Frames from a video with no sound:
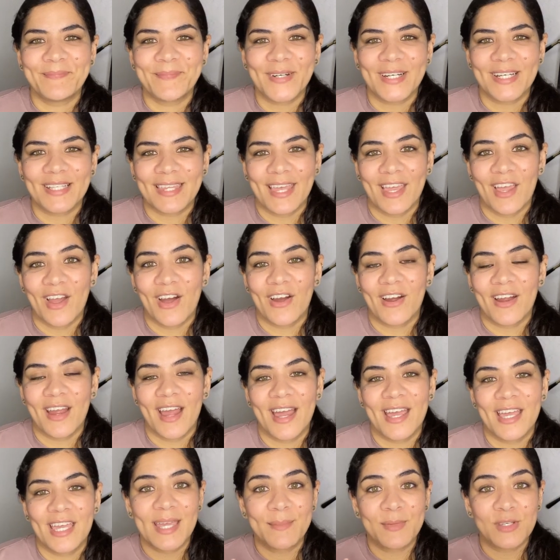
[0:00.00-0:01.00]
but they are:
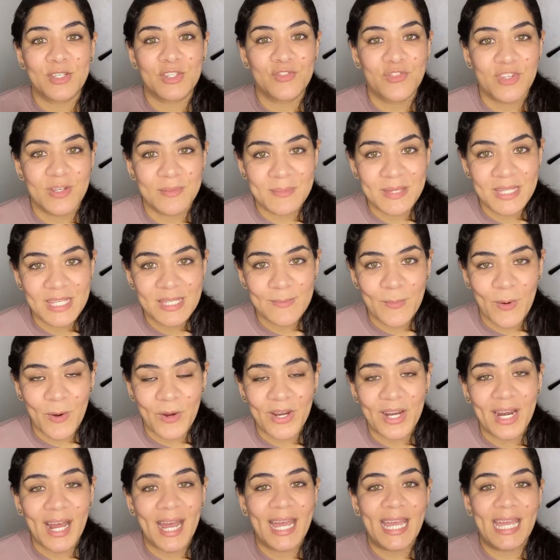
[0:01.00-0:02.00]
I am extremely smart,